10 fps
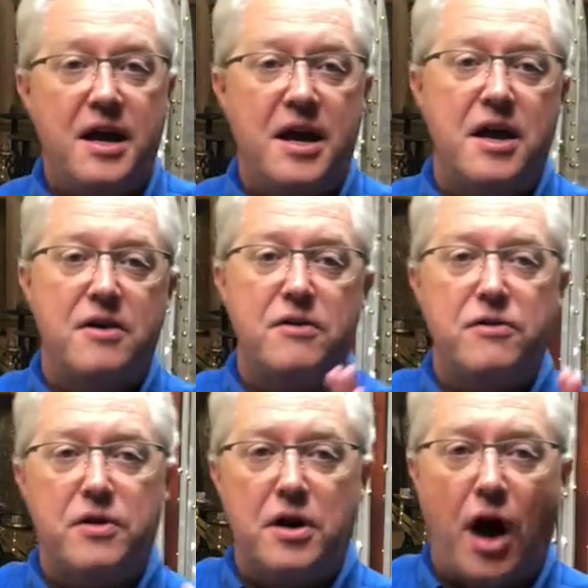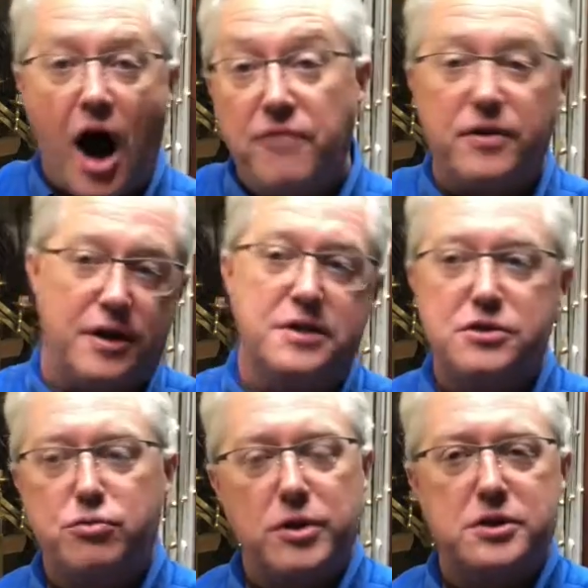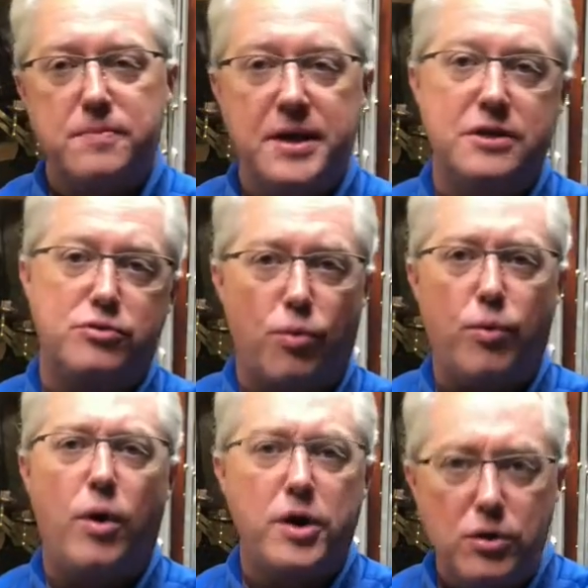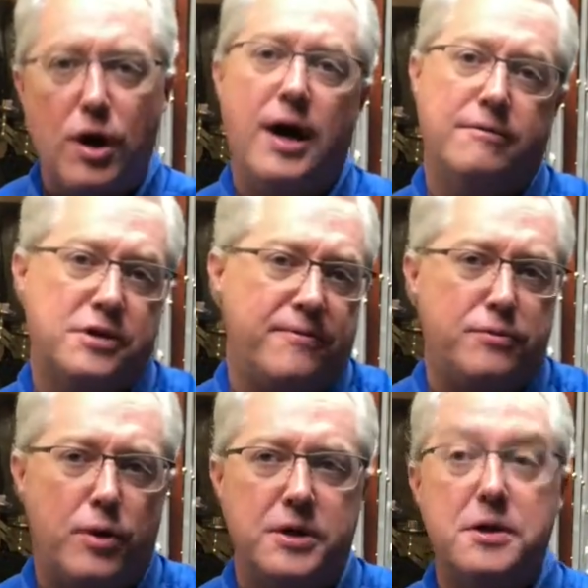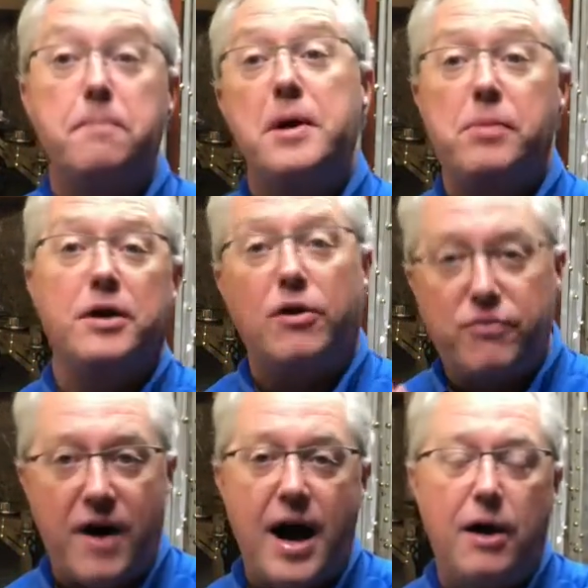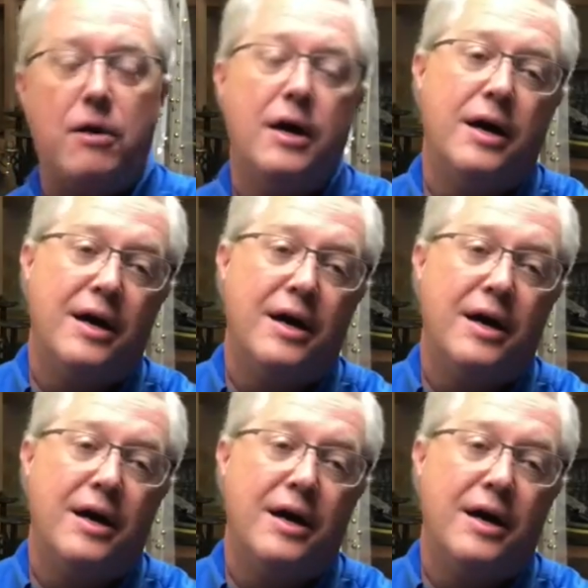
and Ophilus, which means one who loves. If one is a bibliophile,